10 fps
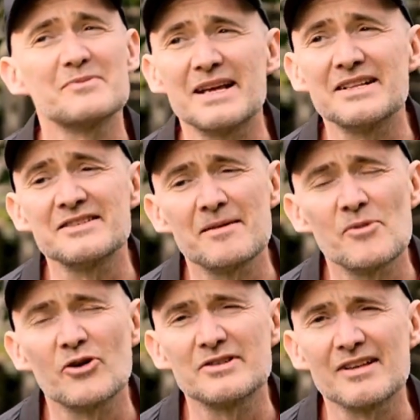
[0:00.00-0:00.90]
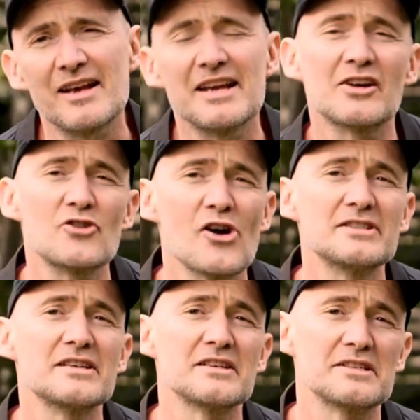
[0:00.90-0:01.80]
slightly in
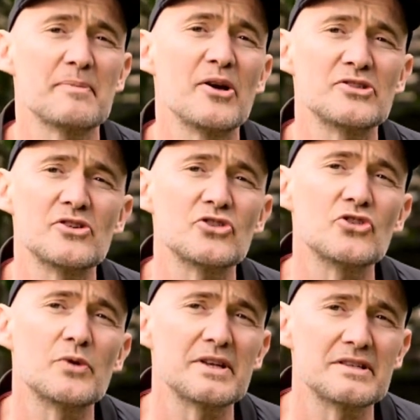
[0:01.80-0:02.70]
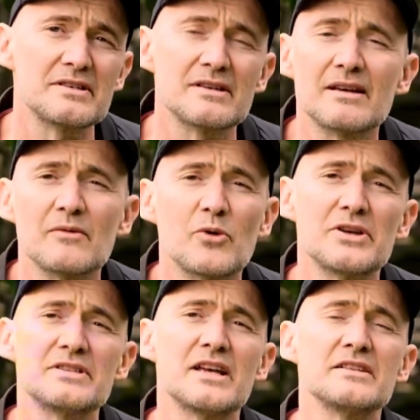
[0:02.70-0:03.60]
crisis, I suppose, not sure what
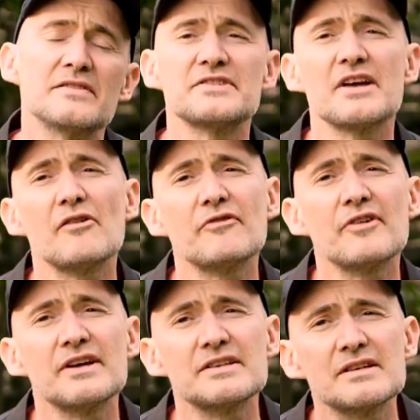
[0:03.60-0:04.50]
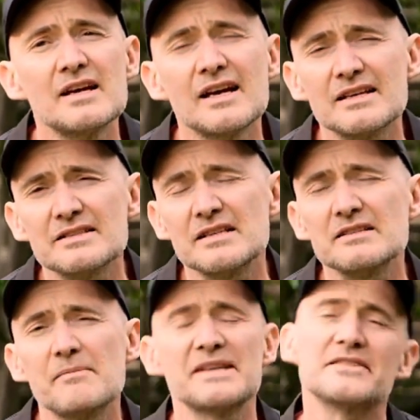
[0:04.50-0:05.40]
his sense of self is, sense
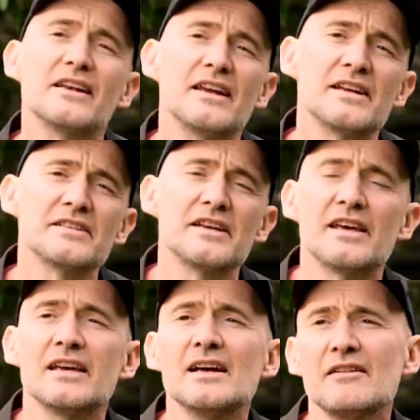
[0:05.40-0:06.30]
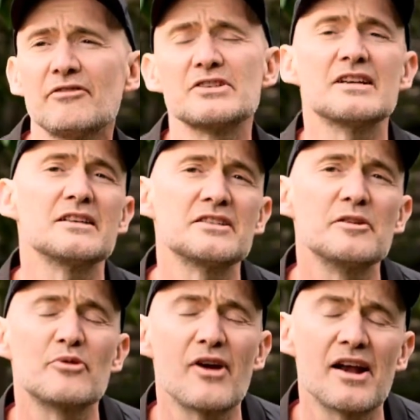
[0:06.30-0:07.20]
of masculinity, feels a little
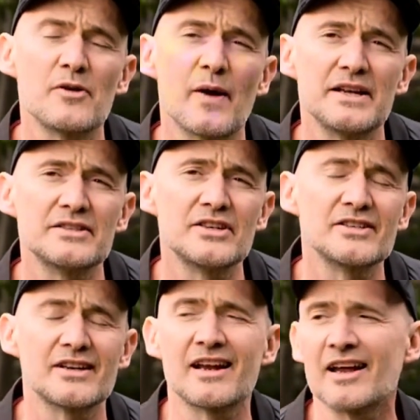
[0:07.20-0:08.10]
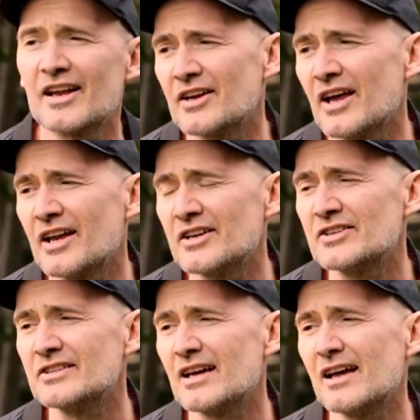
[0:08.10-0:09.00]
superannuated and
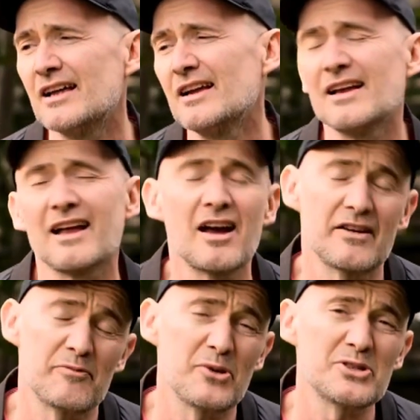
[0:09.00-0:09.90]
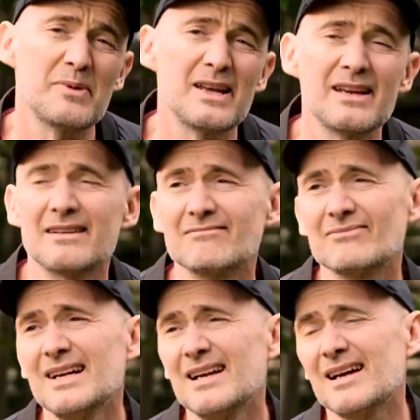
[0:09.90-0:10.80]
kind of possibly
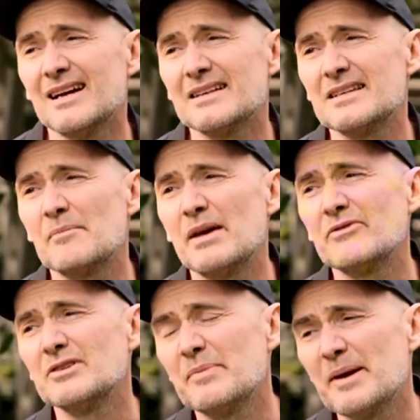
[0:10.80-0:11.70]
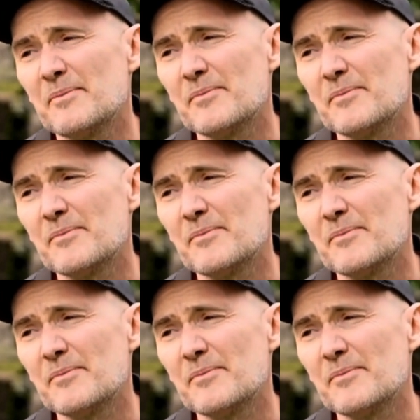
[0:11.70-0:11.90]
at some level a bit